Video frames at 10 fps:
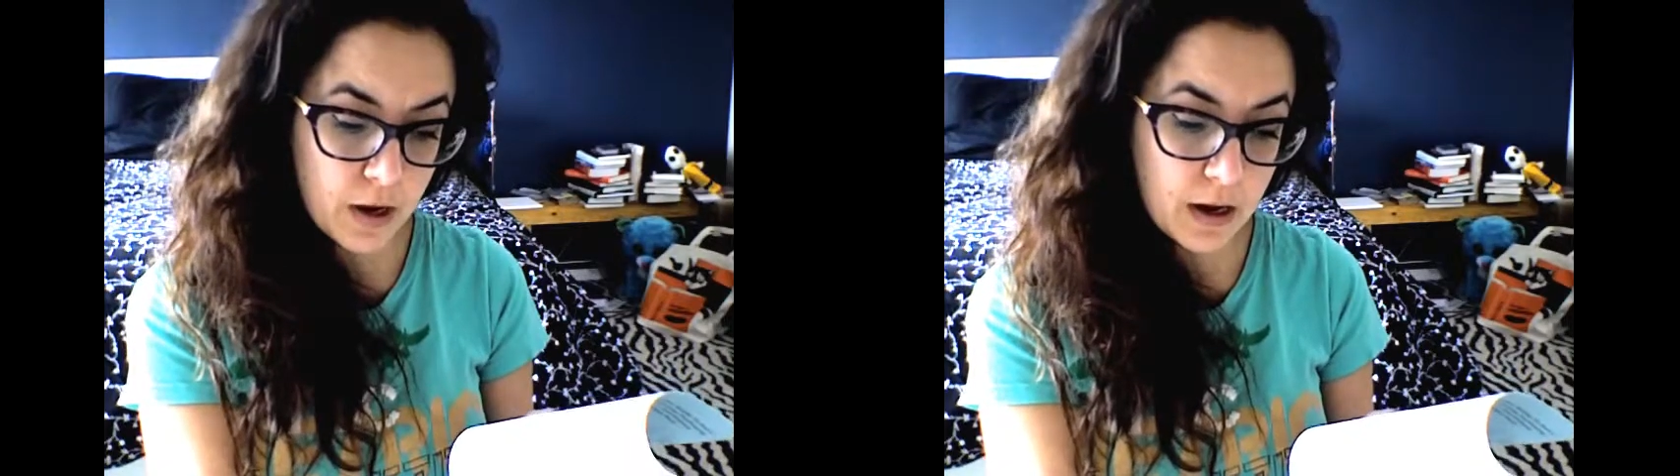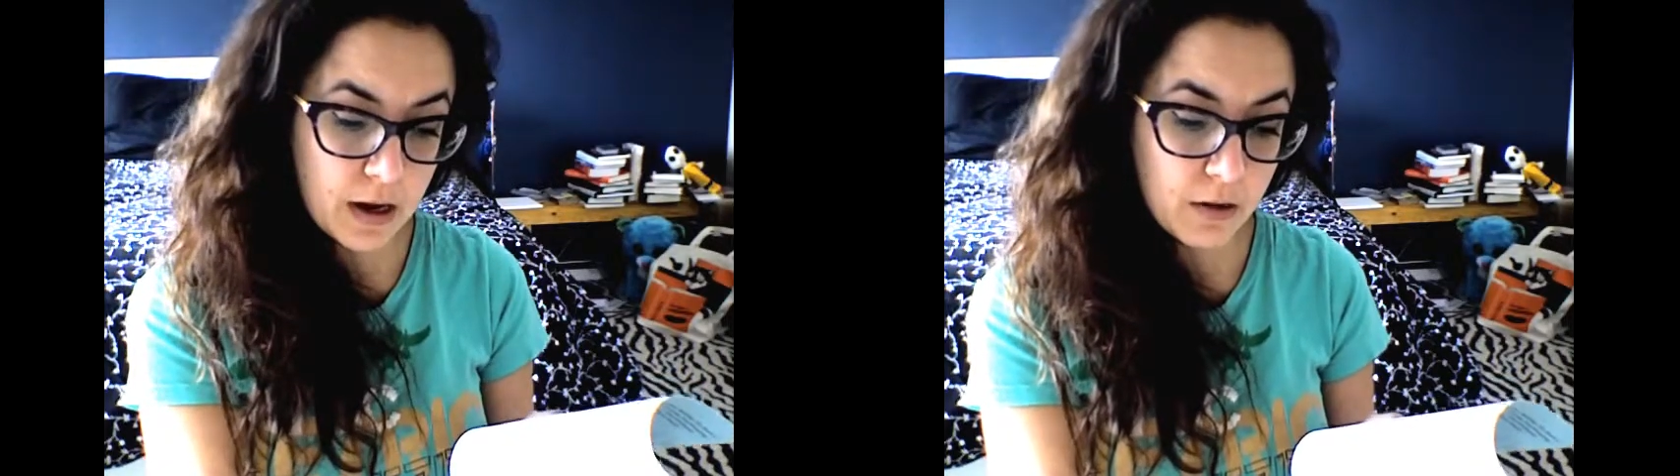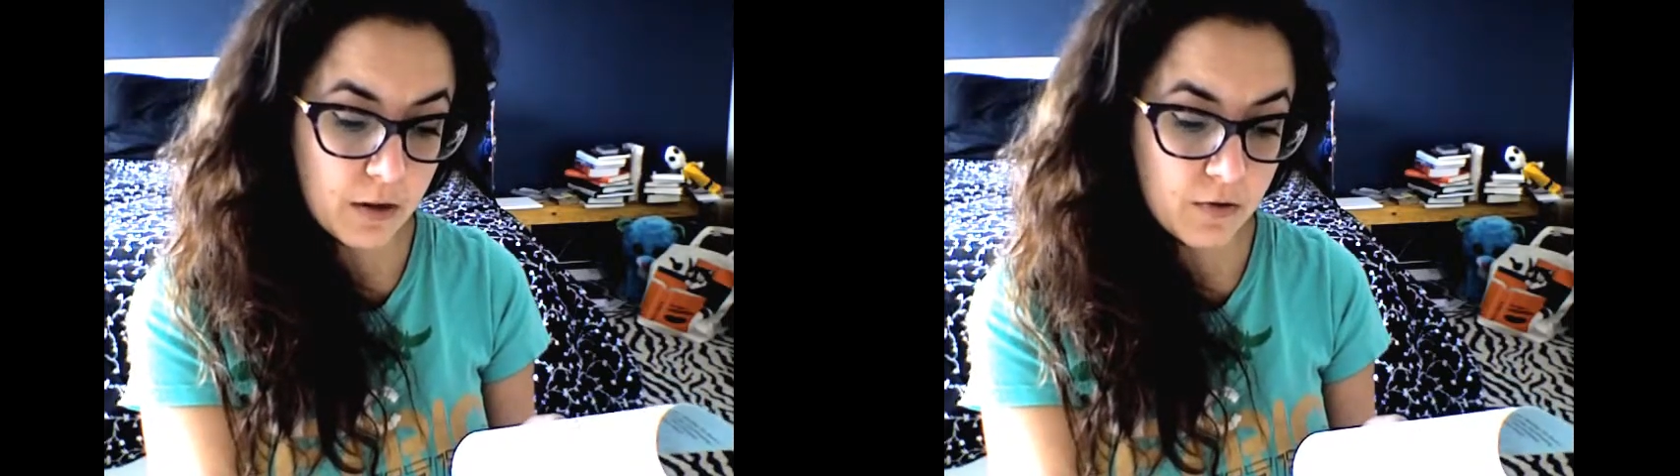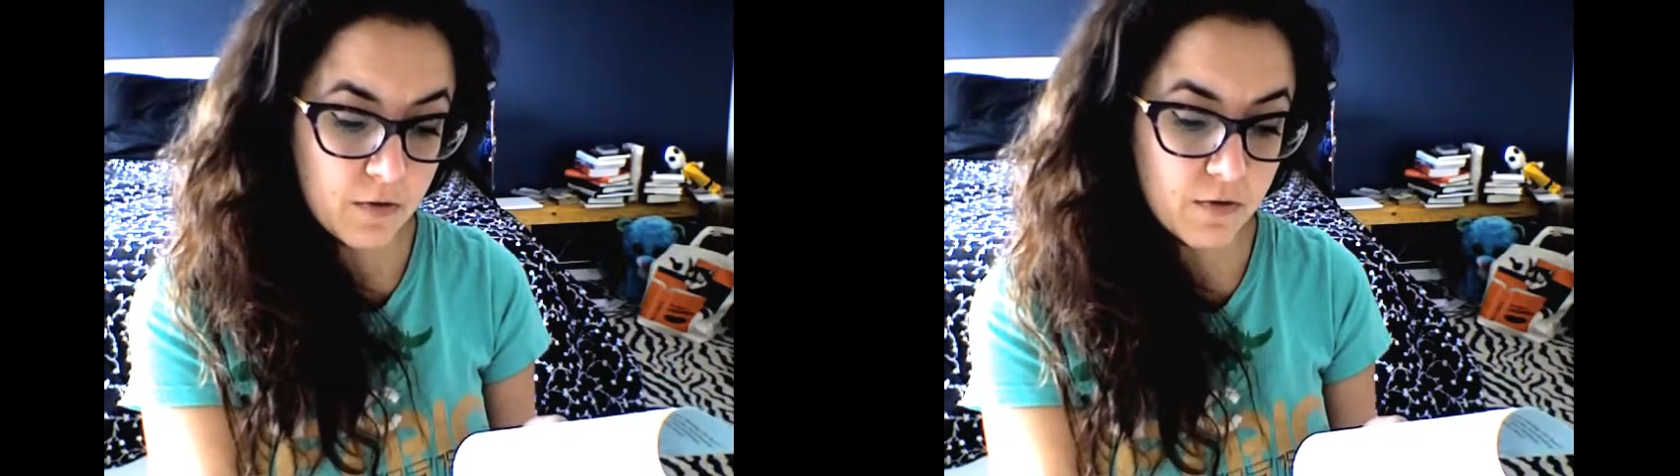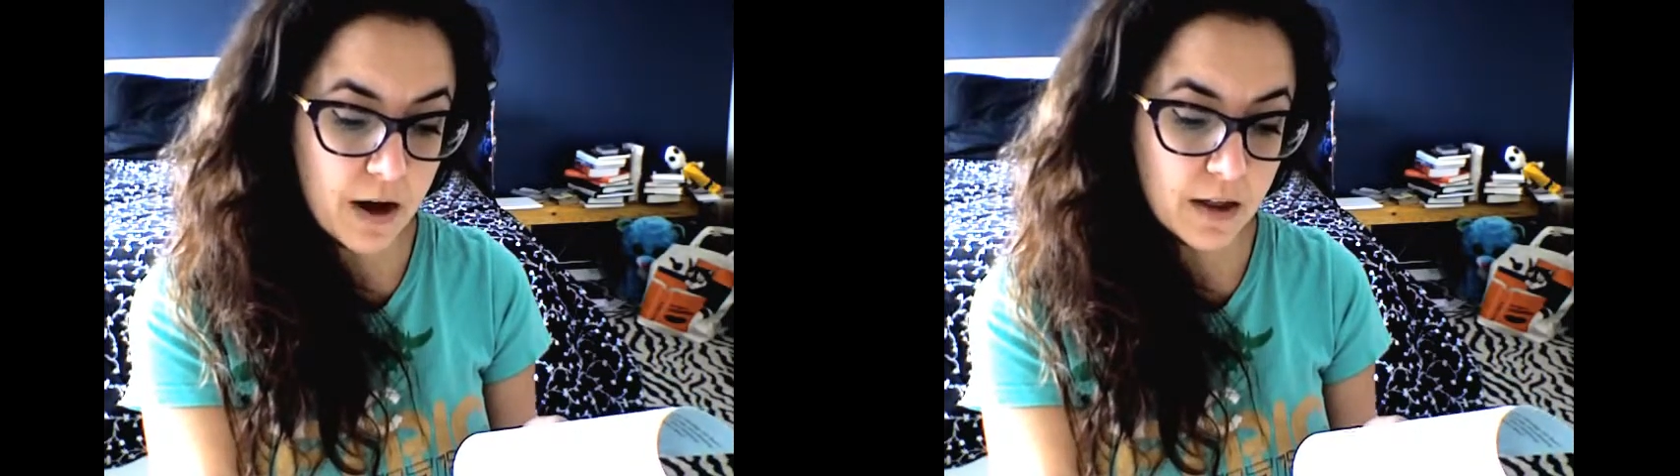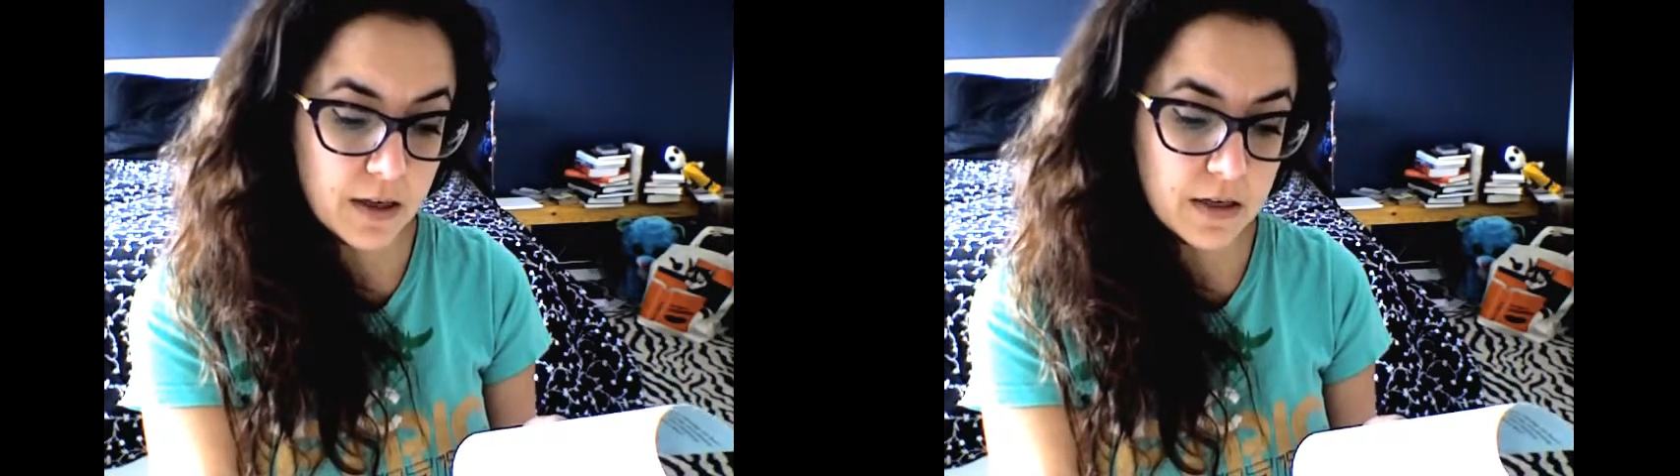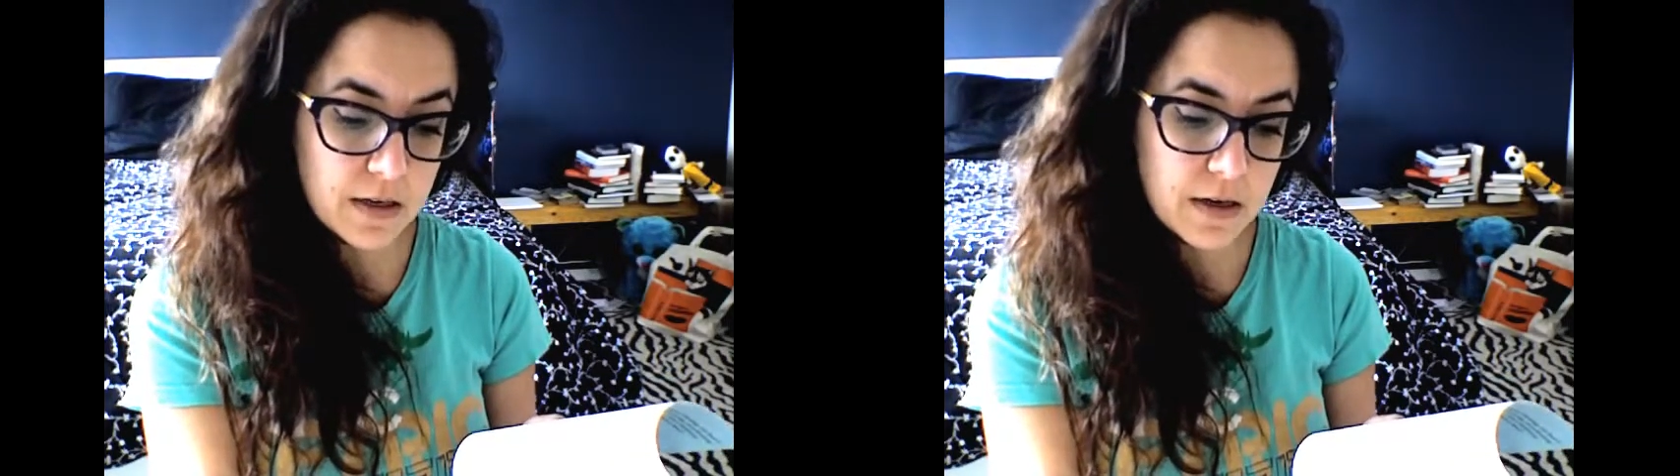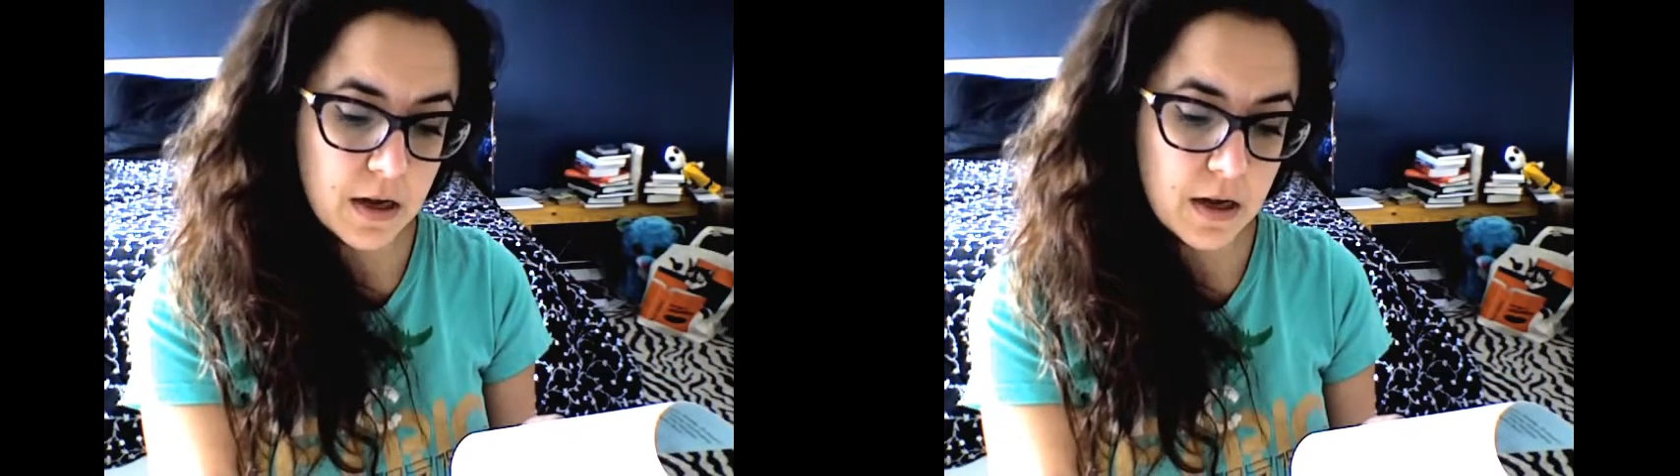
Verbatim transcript: and healing from violence.